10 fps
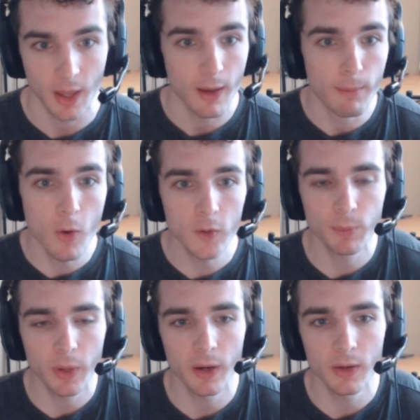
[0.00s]
Most
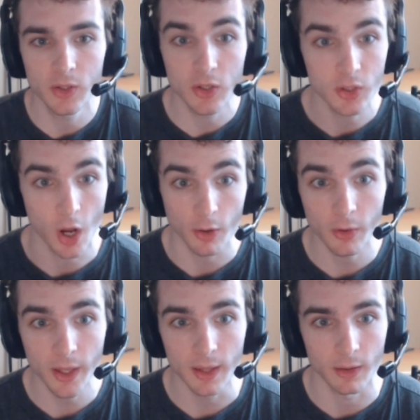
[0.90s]
players just
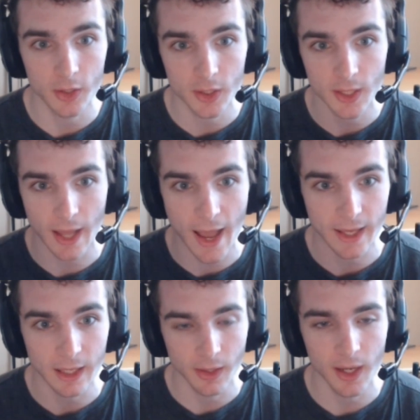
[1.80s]
tunnel in. They're just like, I
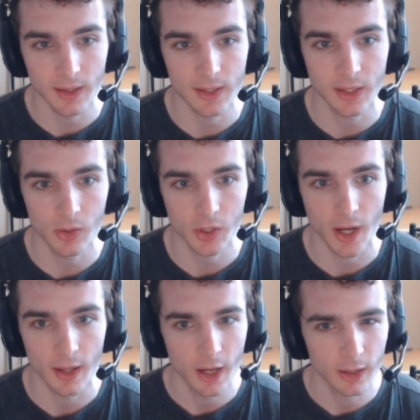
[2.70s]
can land this skill shot.